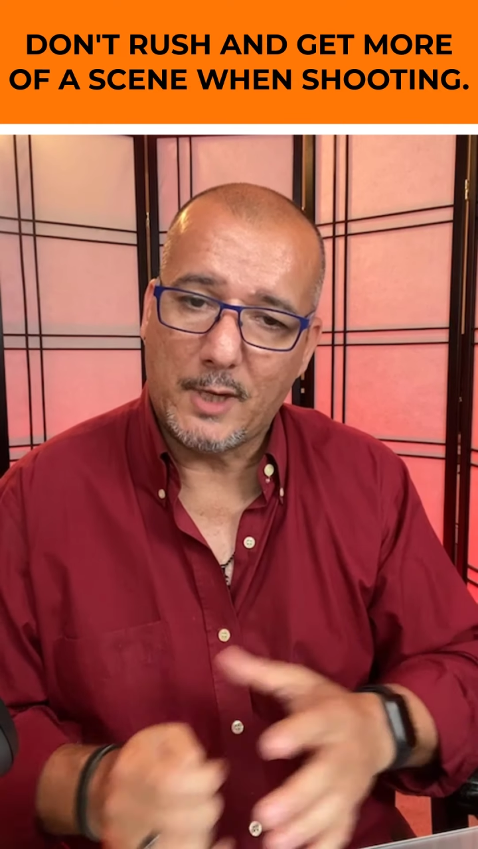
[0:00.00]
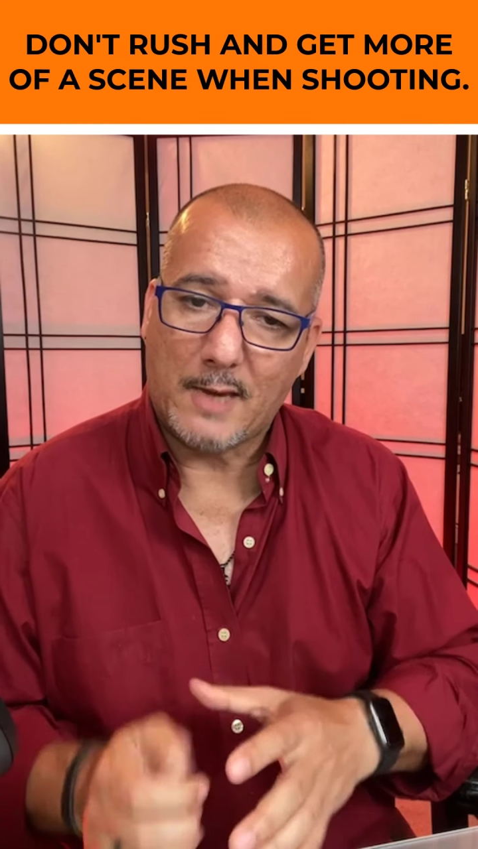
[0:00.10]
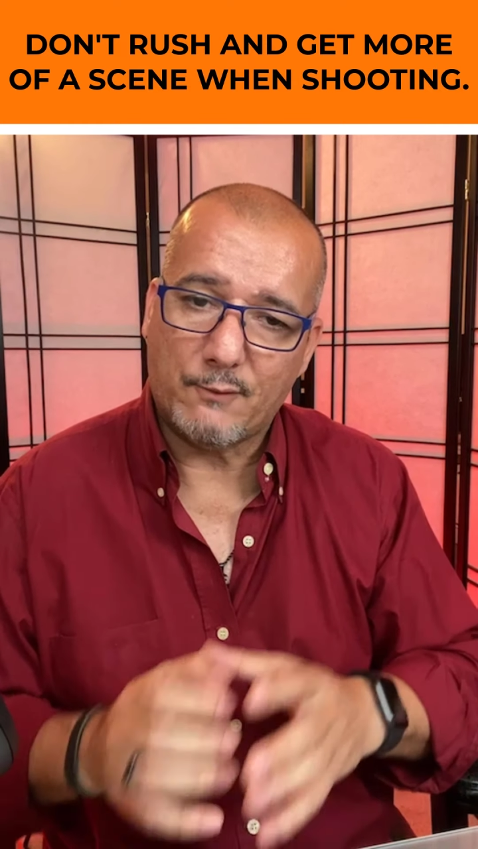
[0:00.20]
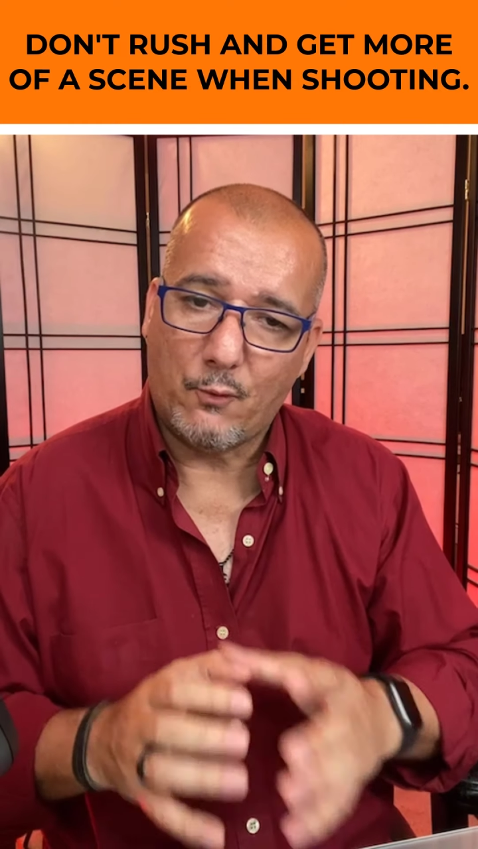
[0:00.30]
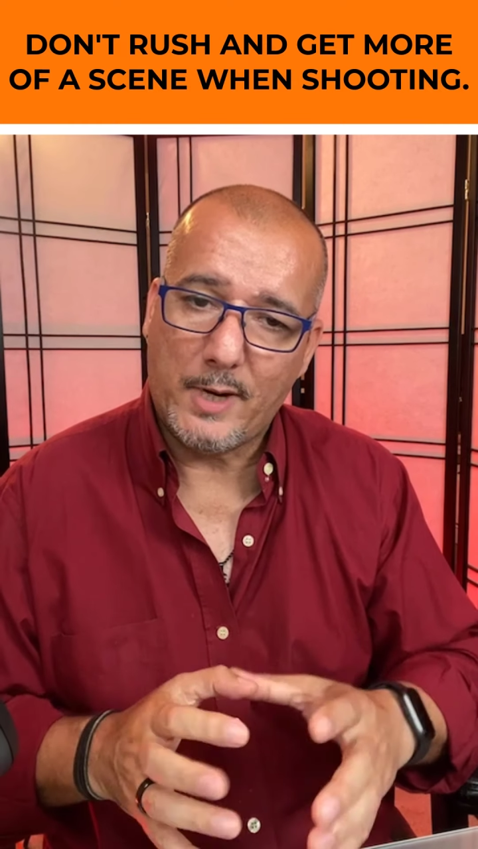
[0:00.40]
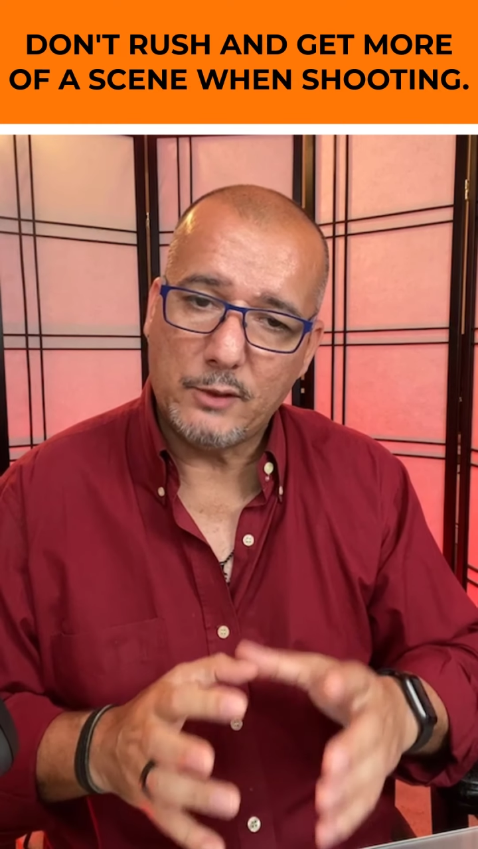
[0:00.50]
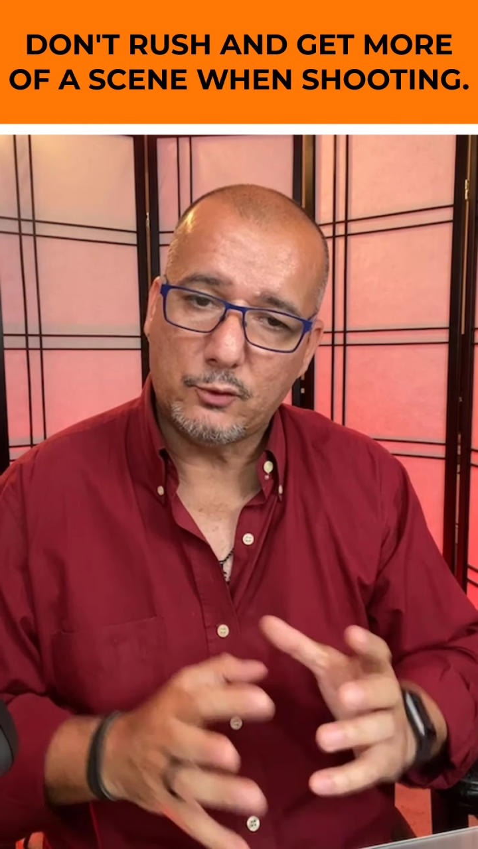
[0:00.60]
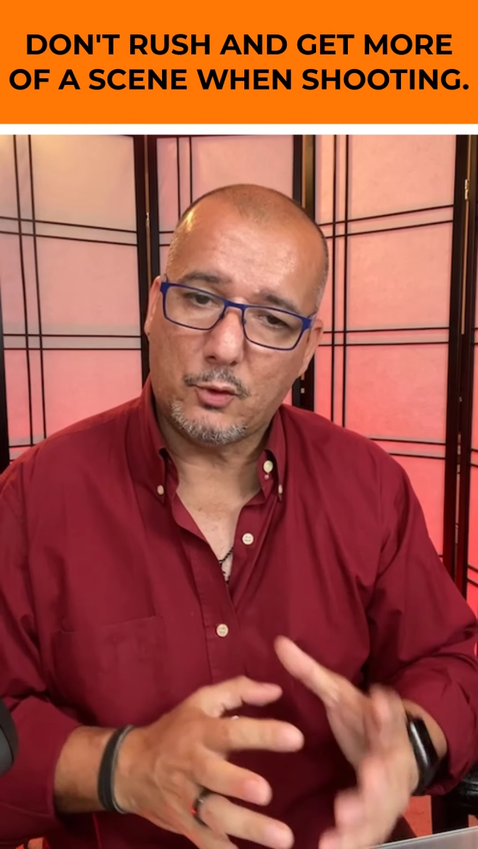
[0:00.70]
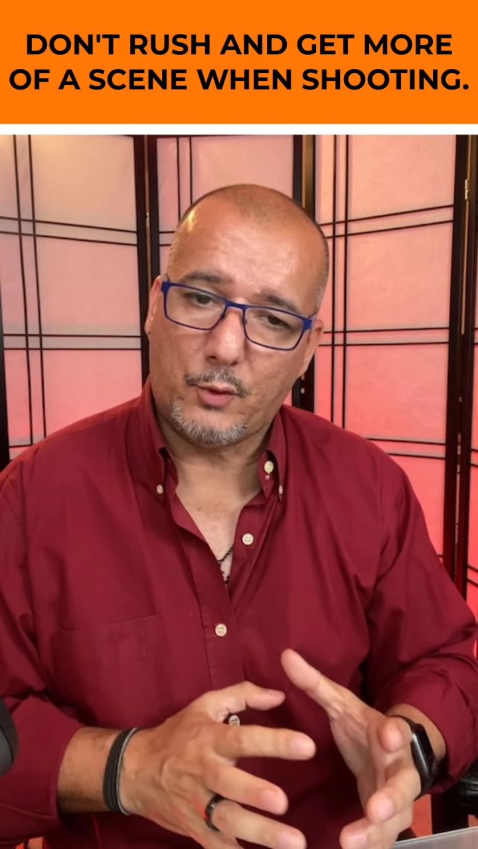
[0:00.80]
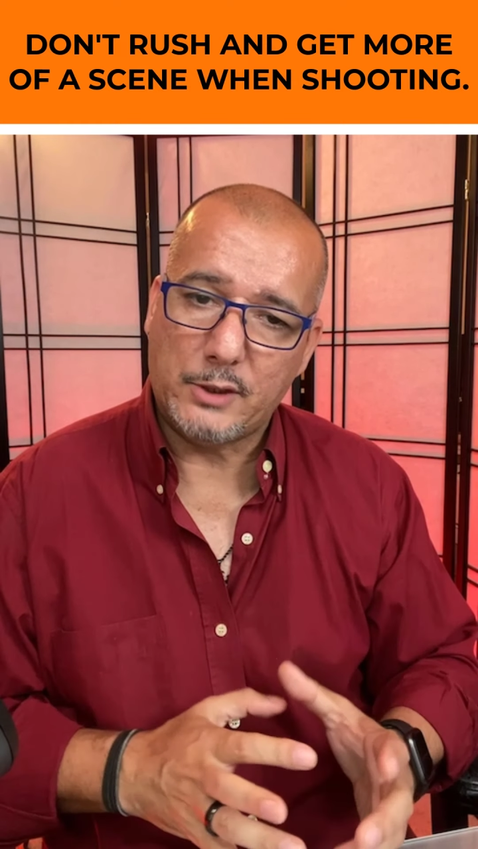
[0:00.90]
have a way
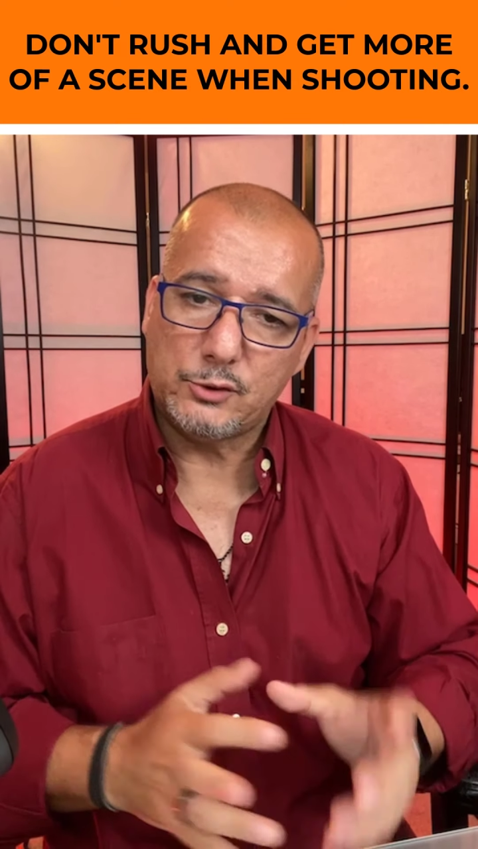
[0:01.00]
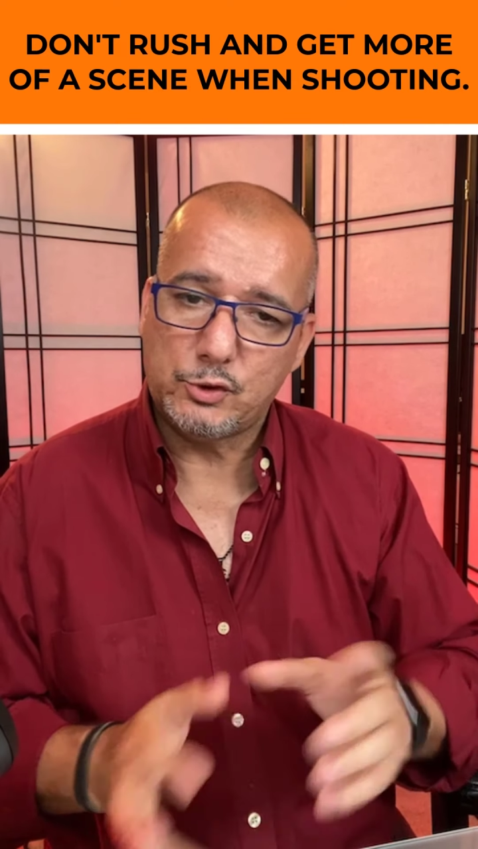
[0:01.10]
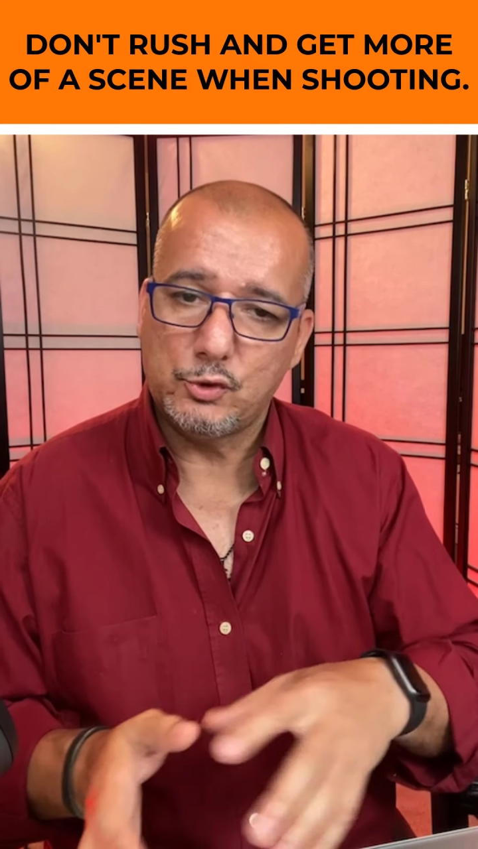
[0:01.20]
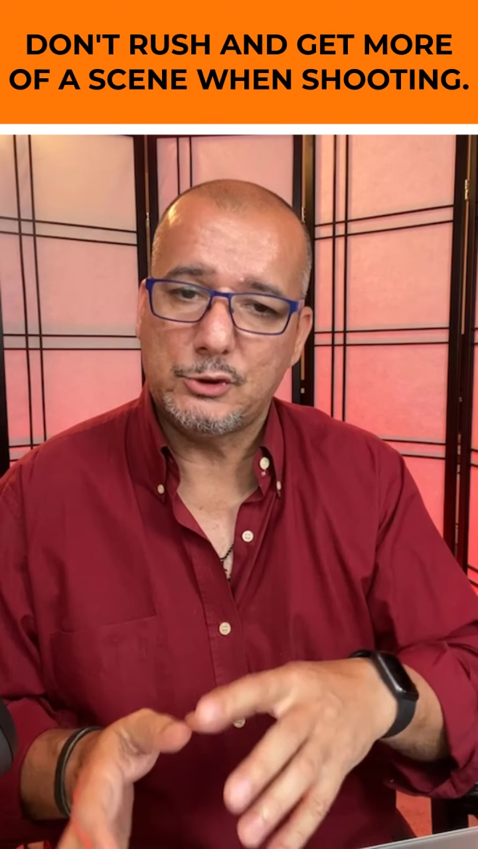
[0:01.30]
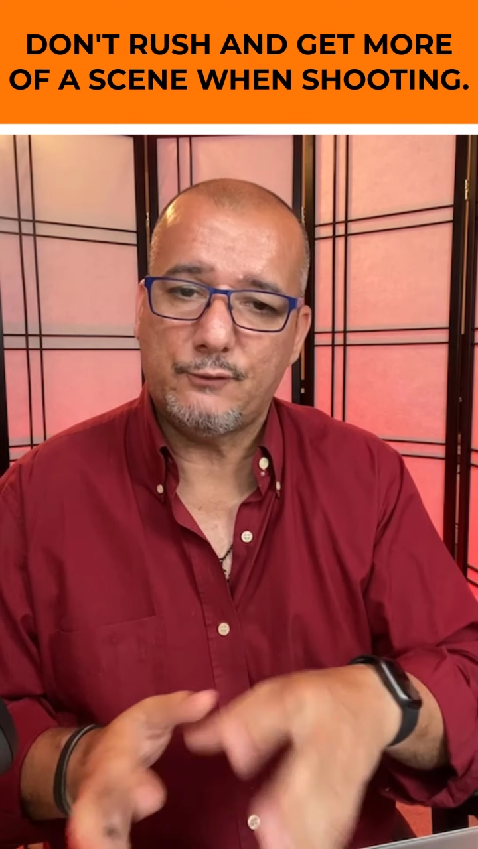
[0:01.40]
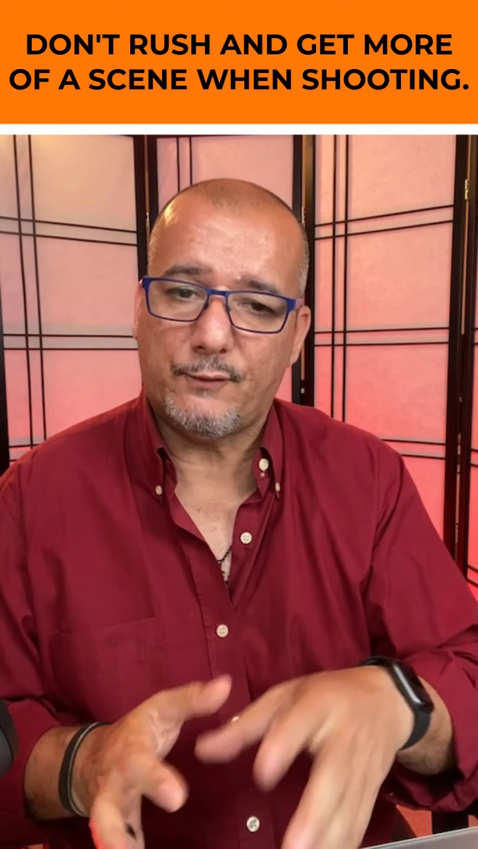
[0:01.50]
to create two